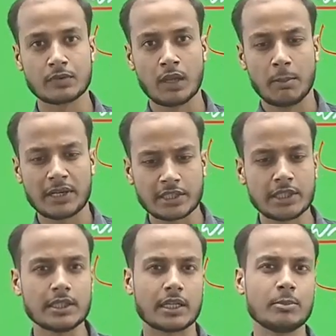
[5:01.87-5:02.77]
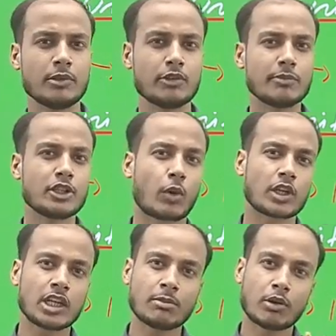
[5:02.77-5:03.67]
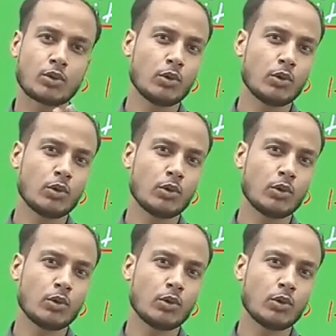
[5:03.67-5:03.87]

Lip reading: But here we would be talking about two